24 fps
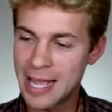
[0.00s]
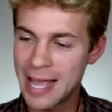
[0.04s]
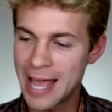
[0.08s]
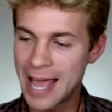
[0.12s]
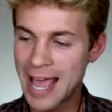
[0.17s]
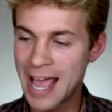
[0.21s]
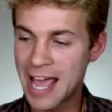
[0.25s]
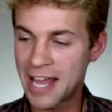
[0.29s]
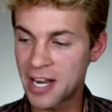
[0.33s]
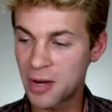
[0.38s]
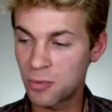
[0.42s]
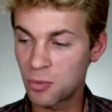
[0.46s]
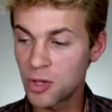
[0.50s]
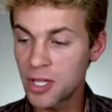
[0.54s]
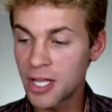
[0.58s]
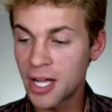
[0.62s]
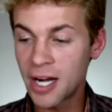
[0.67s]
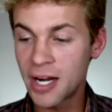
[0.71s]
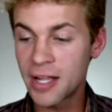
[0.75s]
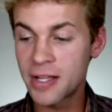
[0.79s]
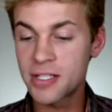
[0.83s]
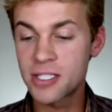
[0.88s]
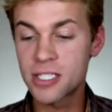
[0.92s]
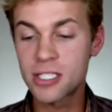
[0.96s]
And it really
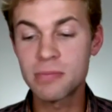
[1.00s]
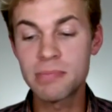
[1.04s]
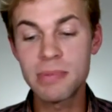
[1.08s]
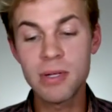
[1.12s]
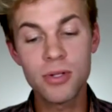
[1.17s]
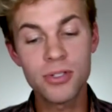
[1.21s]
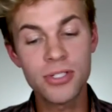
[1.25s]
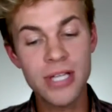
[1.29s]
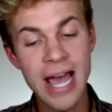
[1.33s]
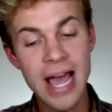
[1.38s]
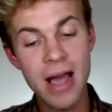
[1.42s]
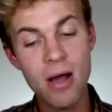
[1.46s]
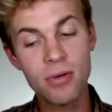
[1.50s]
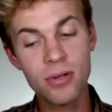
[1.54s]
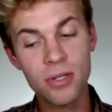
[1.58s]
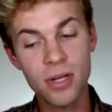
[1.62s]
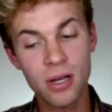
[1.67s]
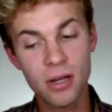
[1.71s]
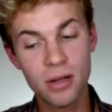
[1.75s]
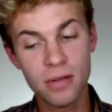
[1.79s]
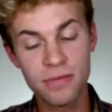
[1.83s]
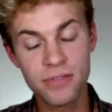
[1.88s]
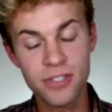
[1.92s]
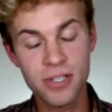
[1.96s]
kind of spills out
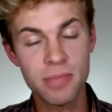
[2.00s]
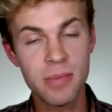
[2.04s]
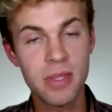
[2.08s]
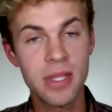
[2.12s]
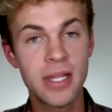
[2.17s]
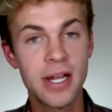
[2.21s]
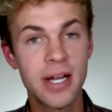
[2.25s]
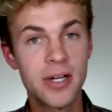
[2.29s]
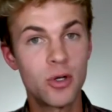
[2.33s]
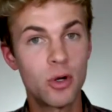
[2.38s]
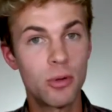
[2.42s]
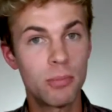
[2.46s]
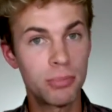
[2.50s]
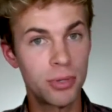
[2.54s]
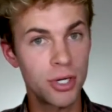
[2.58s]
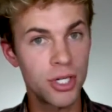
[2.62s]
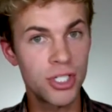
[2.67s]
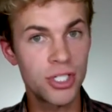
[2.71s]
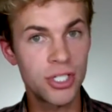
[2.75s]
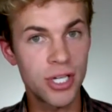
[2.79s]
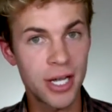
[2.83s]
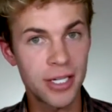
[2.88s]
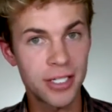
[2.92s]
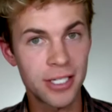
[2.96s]
of something that I do
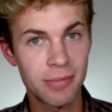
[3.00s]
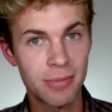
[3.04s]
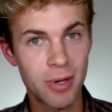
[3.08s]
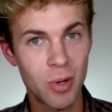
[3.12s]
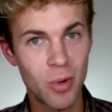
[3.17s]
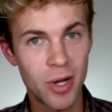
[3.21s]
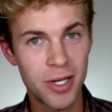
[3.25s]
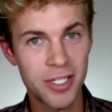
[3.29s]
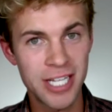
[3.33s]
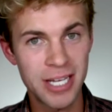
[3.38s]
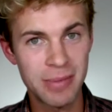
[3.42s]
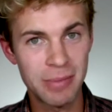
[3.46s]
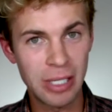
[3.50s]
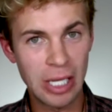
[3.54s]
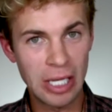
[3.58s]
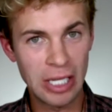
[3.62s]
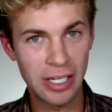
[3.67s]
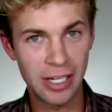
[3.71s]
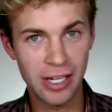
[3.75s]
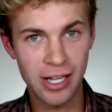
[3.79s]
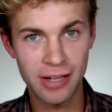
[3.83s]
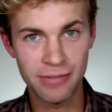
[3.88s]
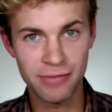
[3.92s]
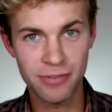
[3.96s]
appreciate about what Damon
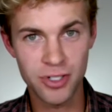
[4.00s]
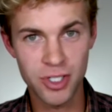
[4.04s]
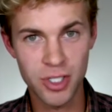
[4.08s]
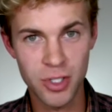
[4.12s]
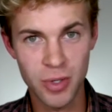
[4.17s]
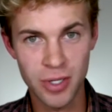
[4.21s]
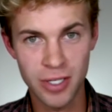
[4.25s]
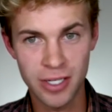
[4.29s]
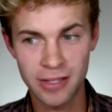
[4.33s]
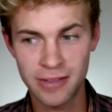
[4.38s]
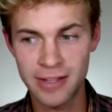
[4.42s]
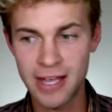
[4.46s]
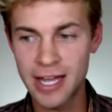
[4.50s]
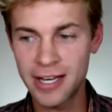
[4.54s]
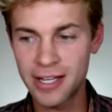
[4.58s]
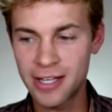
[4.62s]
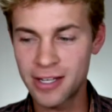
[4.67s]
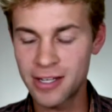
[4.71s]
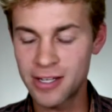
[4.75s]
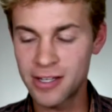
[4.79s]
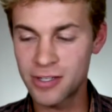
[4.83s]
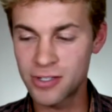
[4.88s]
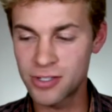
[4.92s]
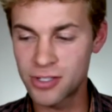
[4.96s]
Lindelof is doing, and that
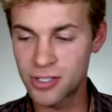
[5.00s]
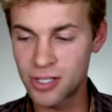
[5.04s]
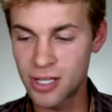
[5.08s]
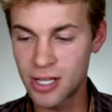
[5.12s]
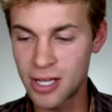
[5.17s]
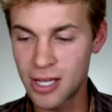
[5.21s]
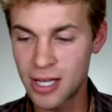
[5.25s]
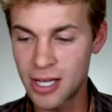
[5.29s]
is